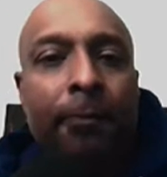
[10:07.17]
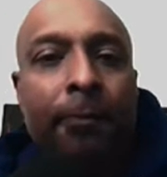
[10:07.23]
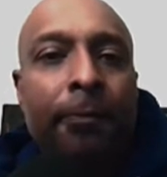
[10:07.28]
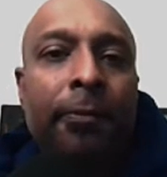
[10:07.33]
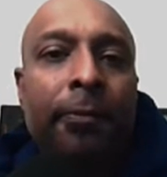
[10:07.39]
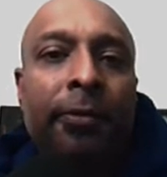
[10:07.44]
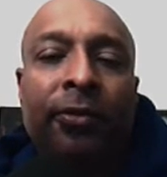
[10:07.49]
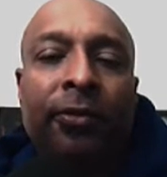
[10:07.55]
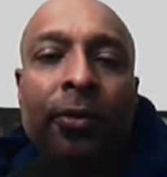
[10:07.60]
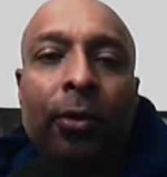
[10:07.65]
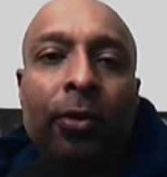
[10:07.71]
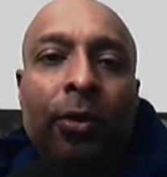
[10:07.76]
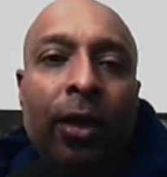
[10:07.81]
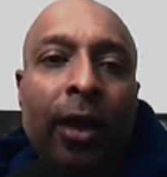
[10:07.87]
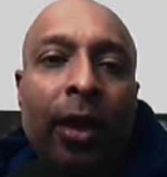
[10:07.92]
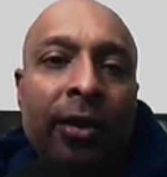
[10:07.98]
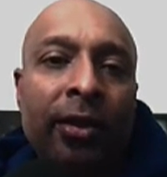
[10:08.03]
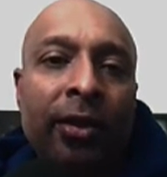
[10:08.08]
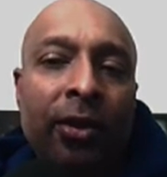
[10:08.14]
So,
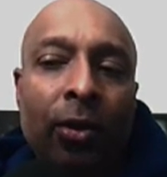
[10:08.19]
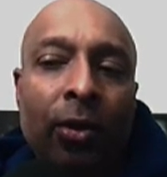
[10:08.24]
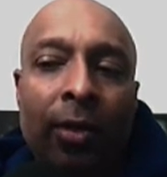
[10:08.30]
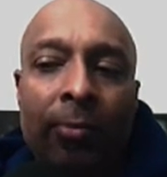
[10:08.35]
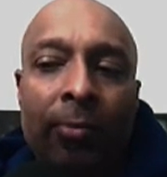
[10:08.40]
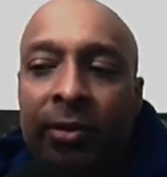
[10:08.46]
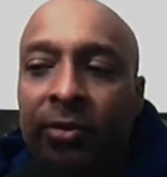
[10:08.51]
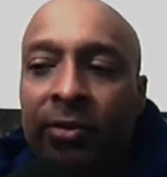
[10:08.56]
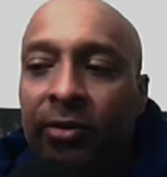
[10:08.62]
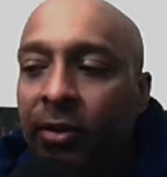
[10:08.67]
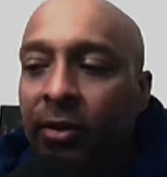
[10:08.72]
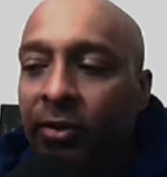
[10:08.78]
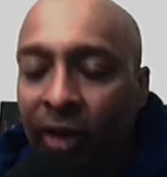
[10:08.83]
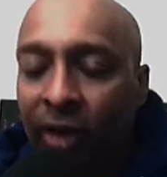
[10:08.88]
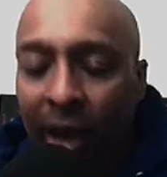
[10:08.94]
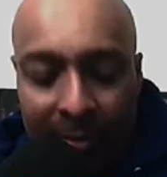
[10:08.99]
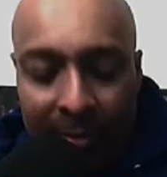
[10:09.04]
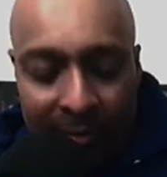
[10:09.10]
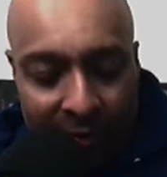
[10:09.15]
and I've been
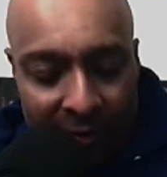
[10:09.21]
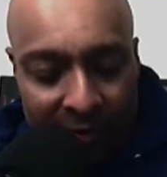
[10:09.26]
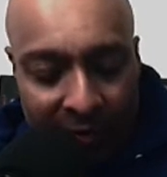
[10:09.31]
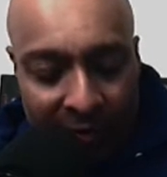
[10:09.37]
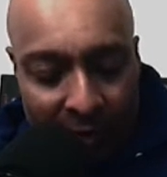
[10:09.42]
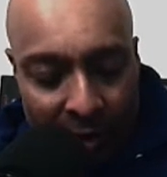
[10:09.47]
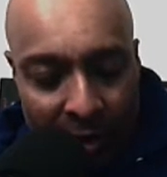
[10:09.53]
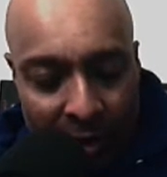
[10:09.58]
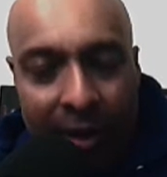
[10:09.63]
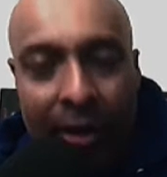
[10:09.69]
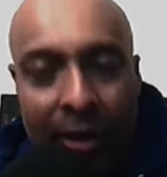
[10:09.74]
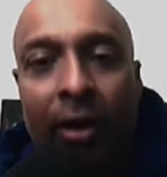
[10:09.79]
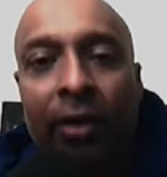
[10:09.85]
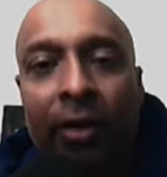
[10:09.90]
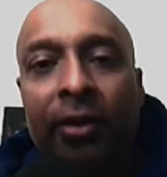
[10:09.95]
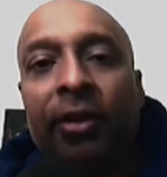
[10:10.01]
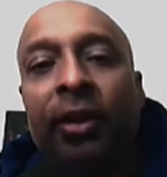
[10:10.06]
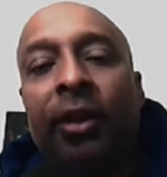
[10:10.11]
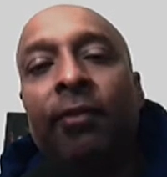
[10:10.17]
chiming this on and on
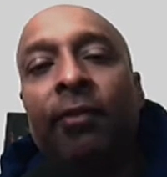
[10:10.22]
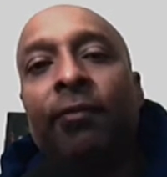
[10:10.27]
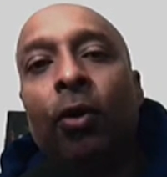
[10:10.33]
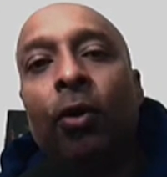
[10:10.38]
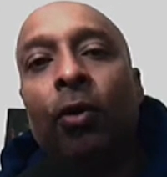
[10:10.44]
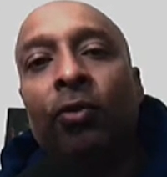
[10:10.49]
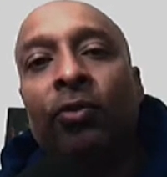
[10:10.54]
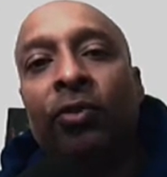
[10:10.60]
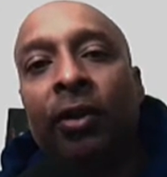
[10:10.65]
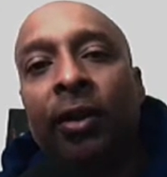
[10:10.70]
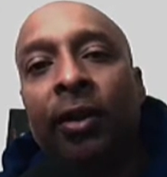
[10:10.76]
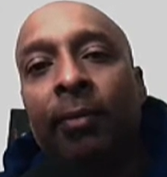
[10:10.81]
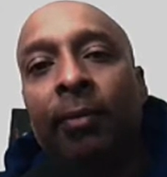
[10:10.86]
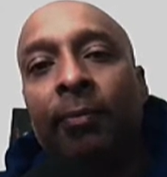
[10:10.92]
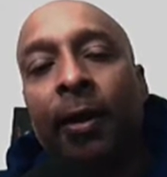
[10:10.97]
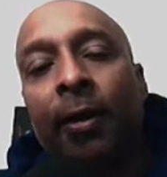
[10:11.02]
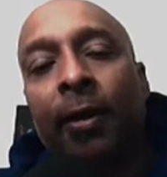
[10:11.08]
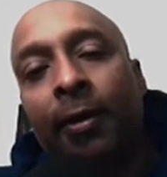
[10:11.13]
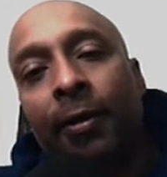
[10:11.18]
again, folks, and
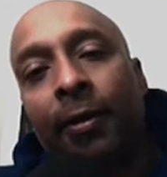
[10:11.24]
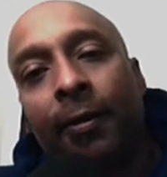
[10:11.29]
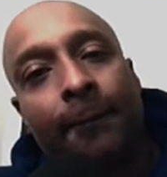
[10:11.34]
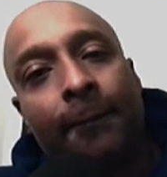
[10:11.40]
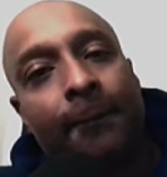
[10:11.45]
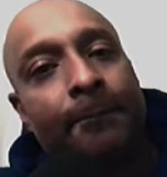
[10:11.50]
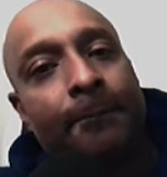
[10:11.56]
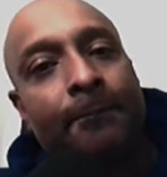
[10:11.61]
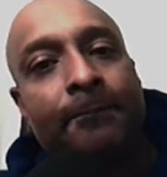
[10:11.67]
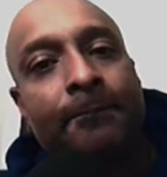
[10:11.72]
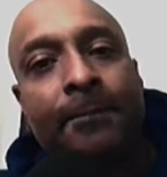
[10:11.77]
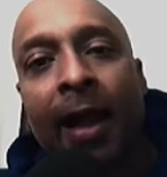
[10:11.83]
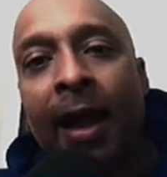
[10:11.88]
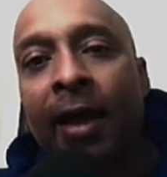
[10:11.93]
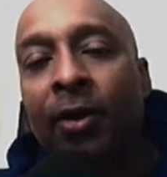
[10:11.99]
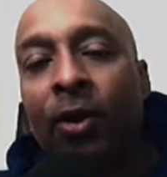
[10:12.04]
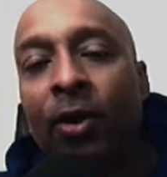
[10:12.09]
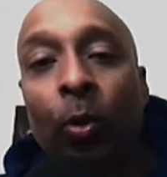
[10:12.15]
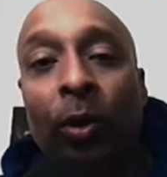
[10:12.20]
I
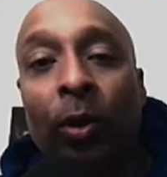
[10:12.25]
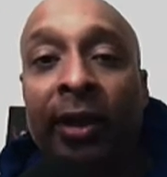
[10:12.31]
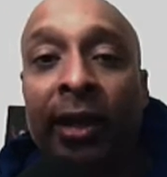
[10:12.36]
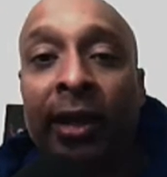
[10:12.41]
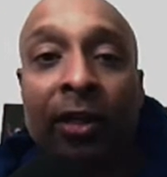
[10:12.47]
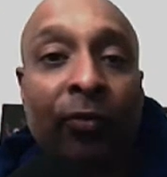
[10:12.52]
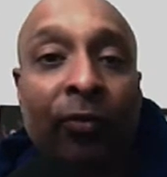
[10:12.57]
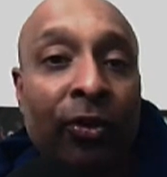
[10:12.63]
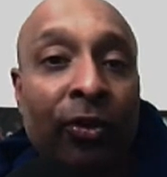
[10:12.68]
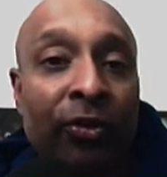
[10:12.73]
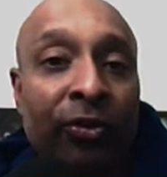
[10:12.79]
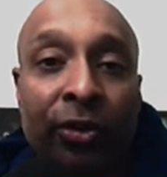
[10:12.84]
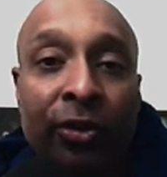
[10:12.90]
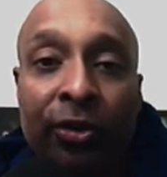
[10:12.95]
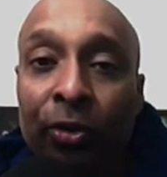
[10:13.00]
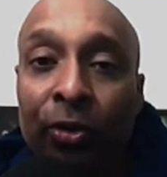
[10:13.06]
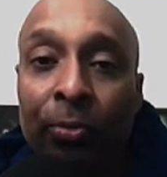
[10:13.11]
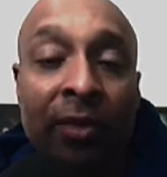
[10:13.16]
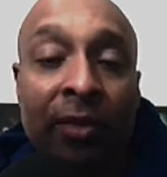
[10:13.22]
don't know what California is going to
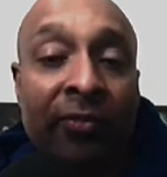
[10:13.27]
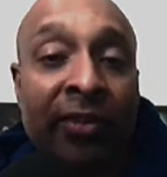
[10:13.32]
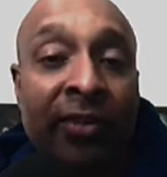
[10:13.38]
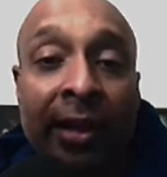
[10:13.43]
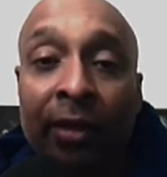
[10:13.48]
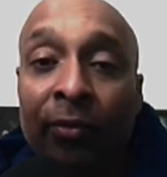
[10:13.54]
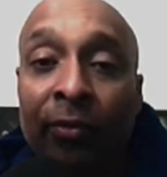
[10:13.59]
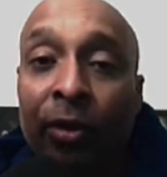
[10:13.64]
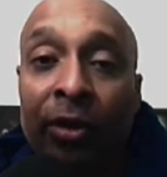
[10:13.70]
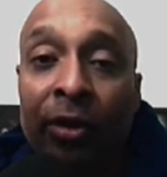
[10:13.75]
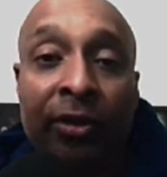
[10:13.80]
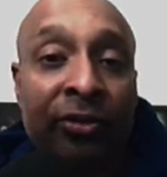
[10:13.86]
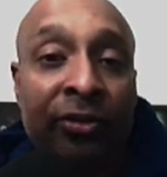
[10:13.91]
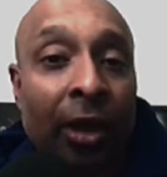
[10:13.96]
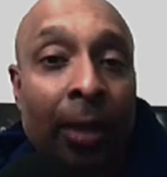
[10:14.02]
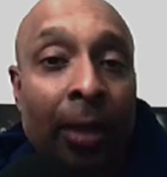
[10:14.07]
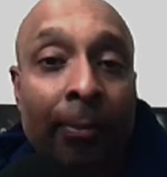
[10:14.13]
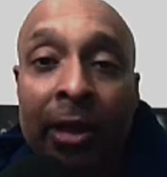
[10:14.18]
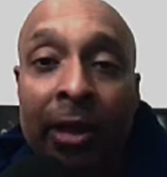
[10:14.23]
do, but if California does
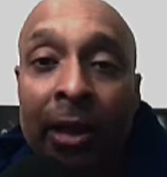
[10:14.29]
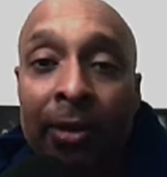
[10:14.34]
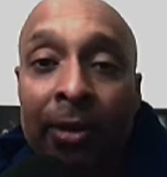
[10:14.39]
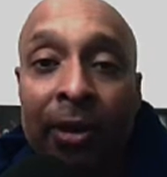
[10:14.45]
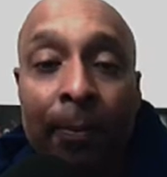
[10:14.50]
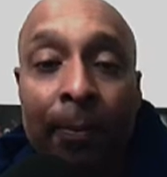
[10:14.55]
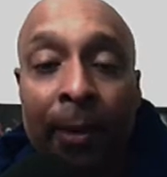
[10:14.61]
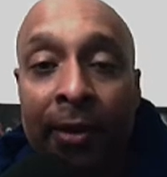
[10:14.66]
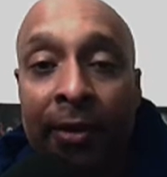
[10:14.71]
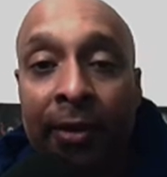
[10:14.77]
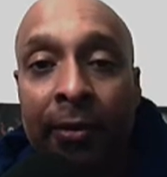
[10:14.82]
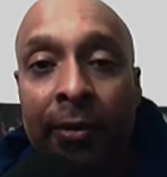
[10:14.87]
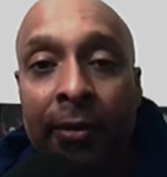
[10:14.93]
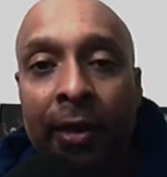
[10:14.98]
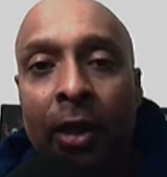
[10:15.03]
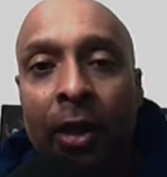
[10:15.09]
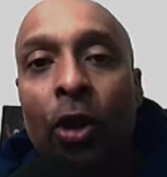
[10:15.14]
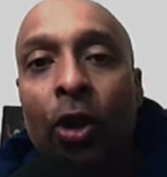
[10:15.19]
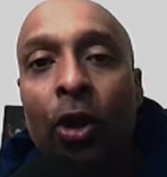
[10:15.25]
not become independent,
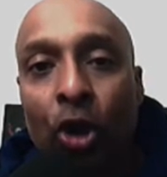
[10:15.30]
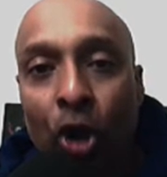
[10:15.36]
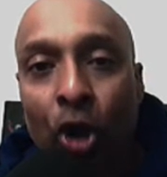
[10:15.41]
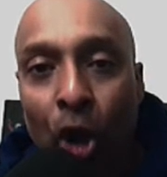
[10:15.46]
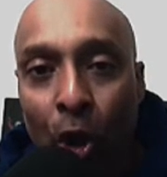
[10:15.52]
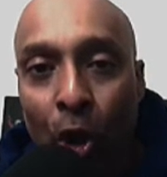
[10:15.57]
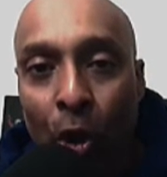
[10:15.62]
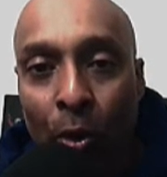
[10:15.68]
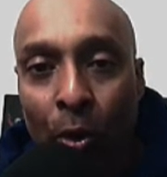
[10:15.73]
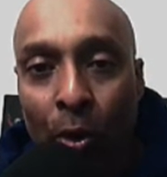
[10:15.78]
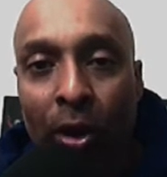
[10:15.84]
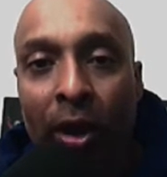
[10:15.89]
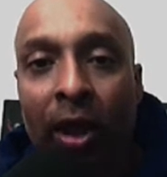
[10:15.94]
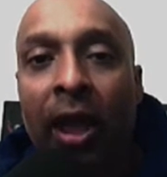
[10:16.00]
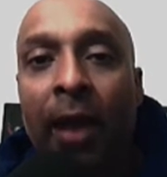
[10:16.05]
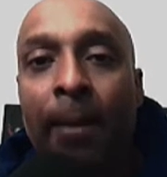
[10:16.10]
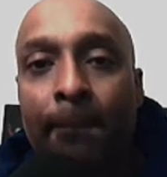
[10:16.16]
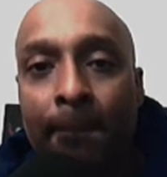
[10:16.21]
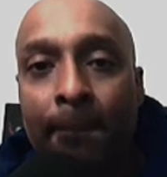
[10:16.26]
go
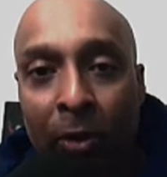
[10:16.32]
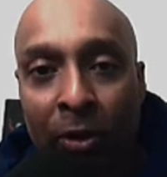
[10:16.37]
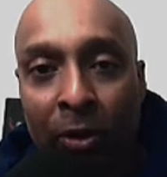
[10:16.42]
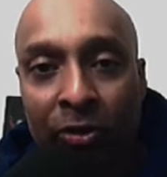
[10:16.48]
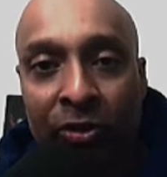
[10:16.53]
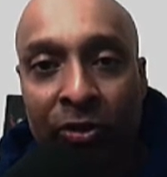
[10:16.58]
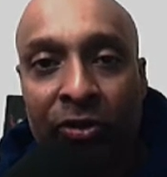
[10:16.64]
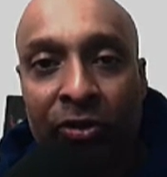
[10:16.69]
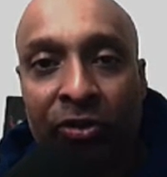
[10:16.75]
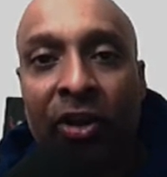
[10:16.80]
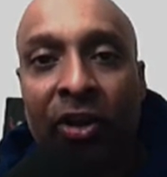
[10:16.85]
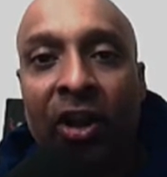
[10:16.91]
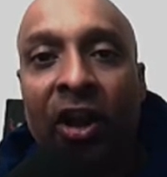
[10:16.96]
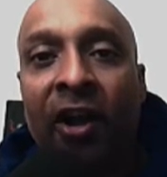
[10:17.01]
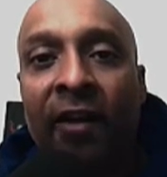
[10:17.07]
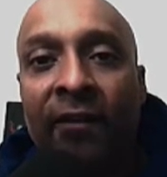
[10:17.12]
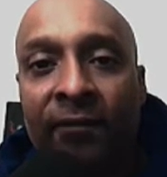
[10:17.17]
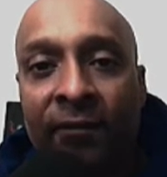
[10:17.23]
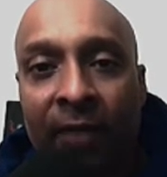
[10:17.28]
and purchase
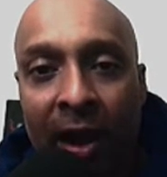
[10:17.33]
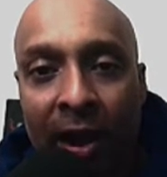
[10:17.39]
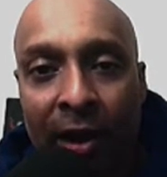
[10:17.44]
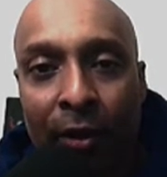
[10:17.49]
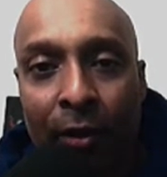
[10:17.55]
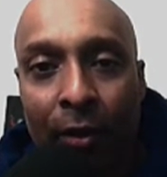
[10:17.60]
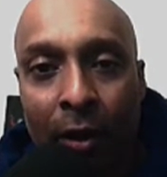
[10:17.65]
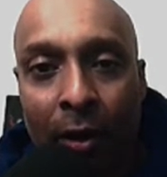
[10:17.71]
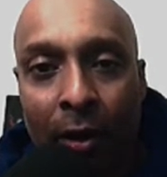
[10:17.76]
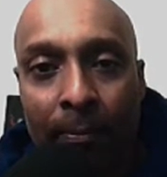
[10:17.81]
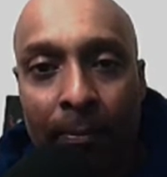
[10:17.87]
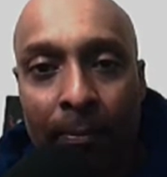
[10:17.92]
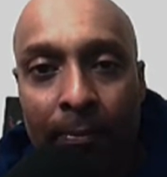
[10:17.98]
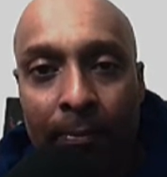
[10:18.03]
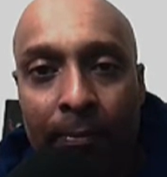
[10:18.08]
a firearm.